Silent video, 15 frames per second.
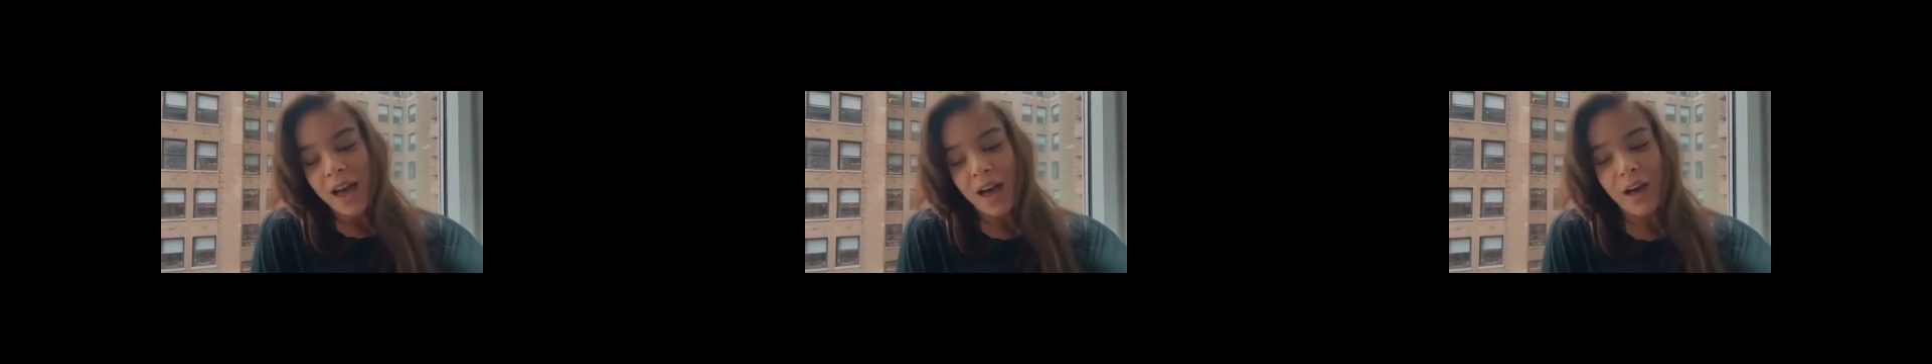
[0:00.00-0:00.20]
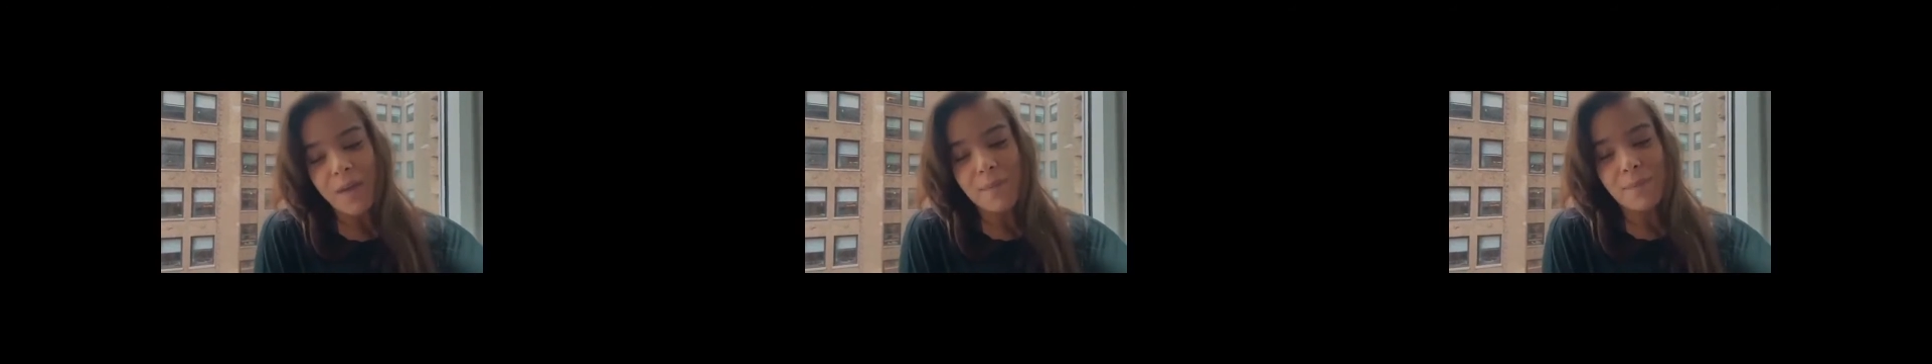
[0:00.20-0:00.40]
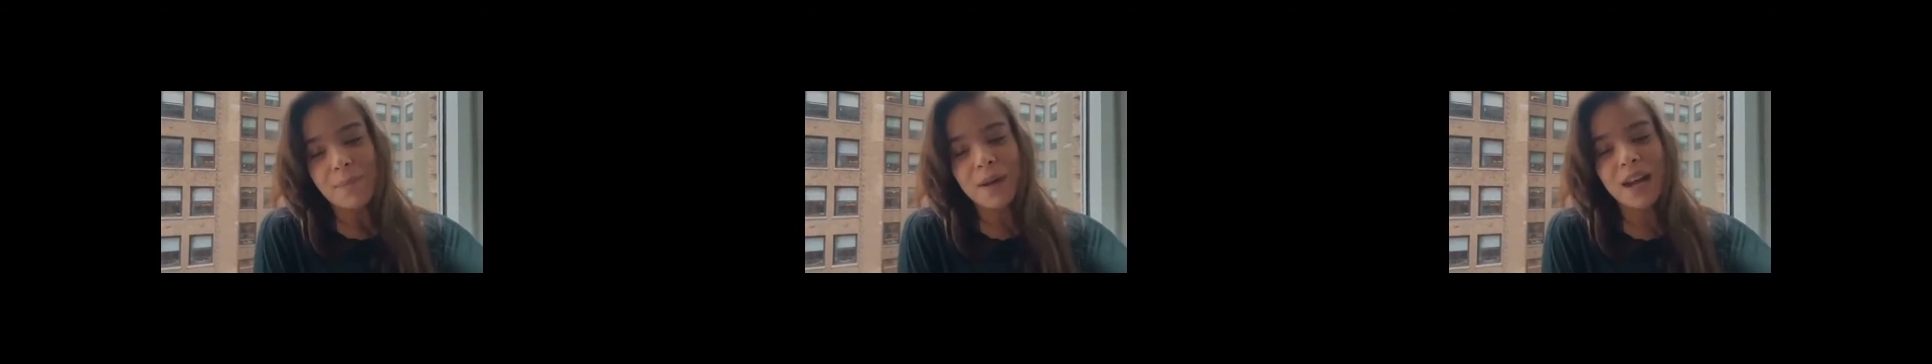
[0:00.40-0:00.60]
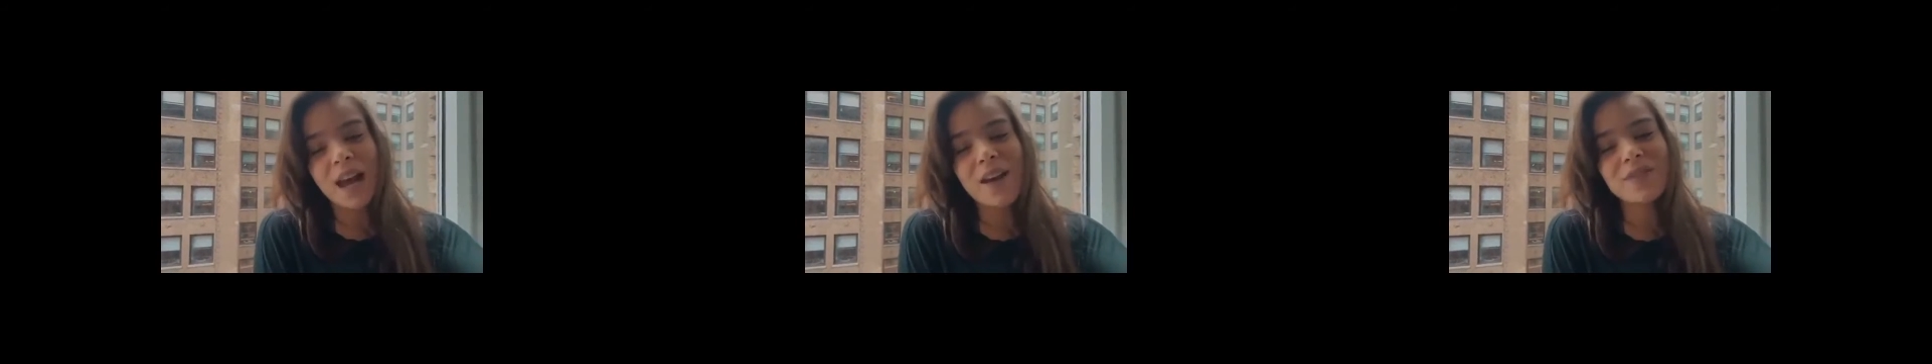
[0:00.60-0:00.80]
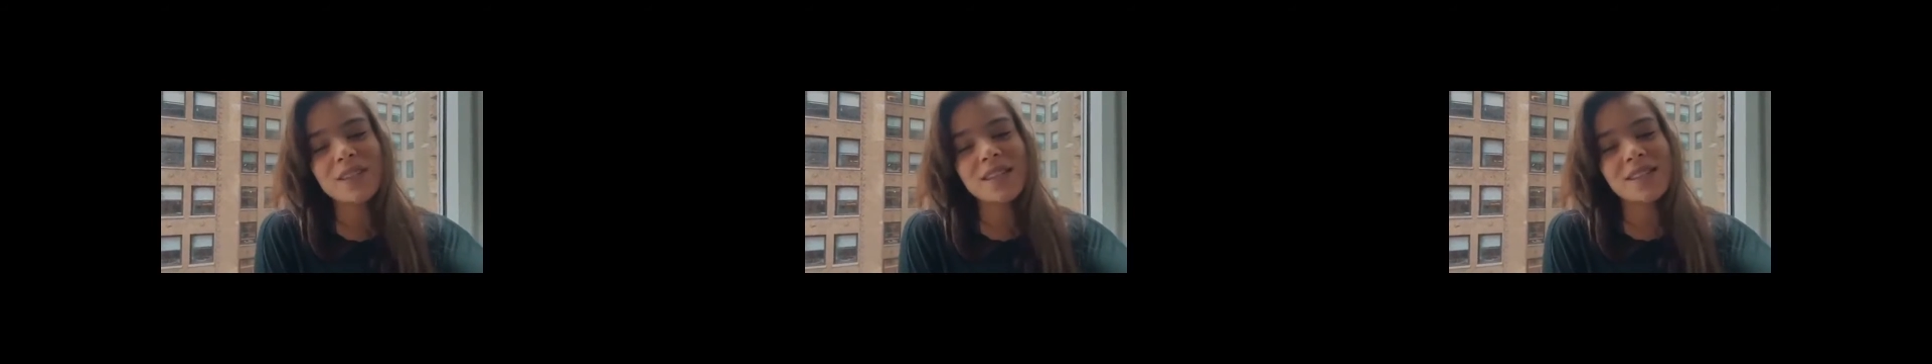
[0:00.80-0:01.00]
But I
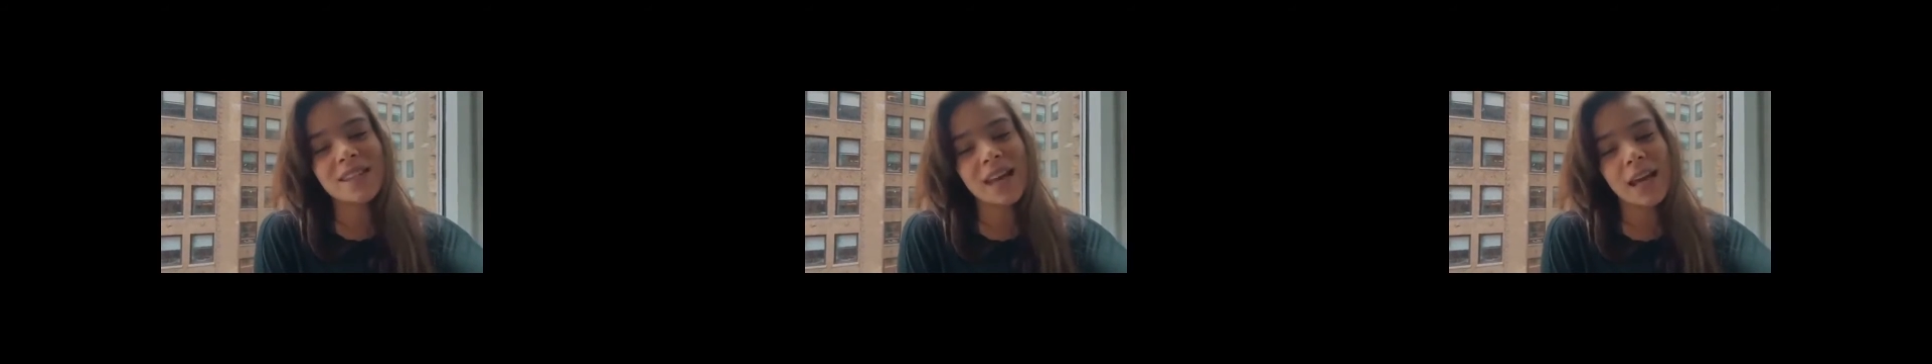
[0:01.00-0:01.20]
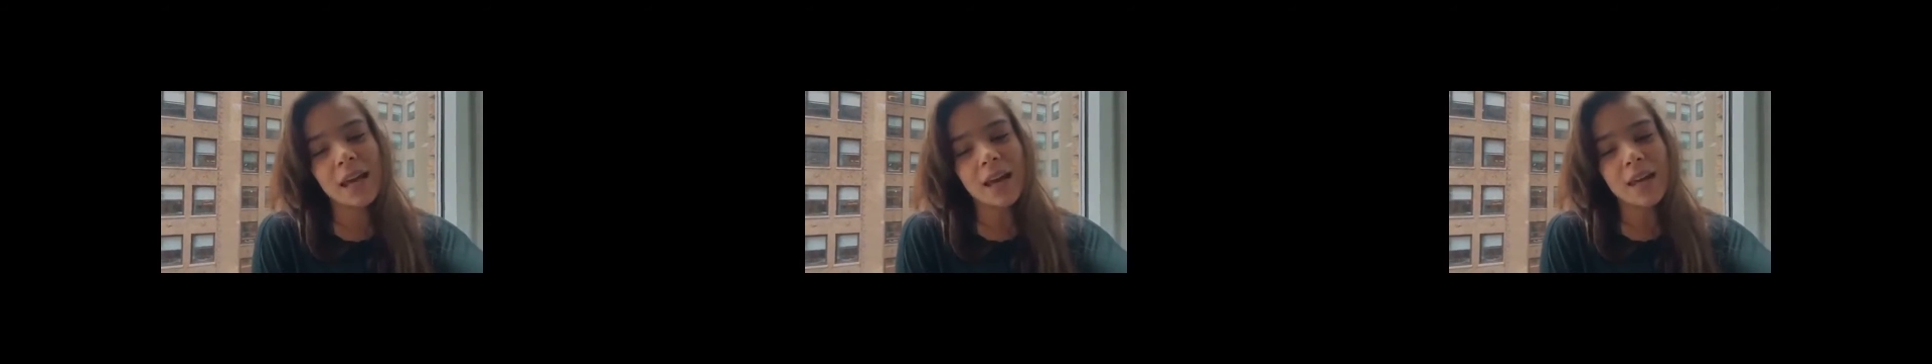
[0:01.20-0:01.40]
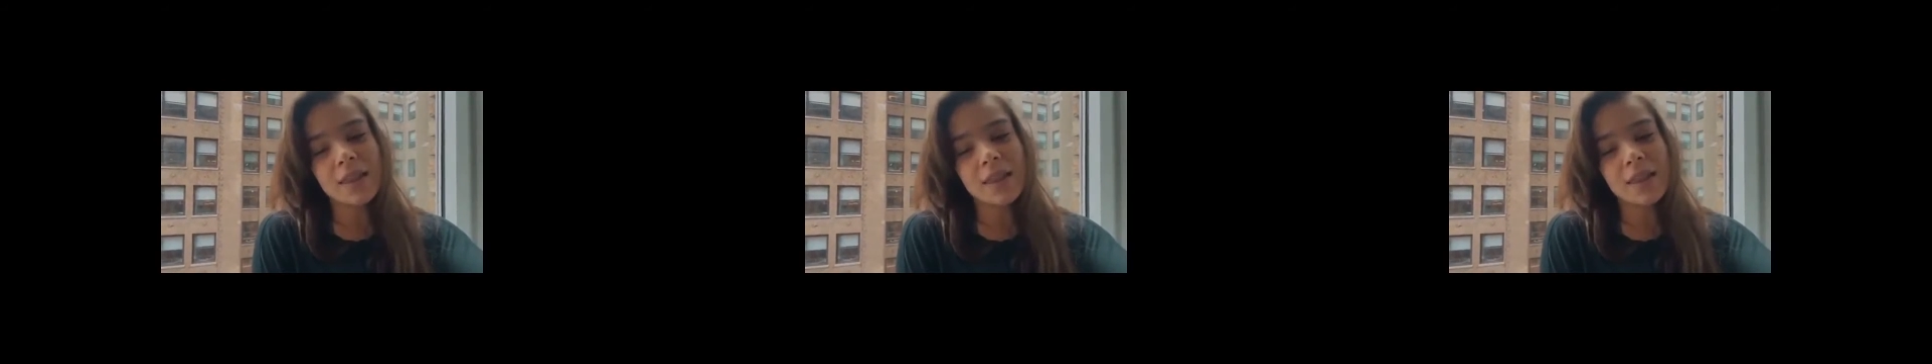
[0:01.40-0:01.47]
have to say,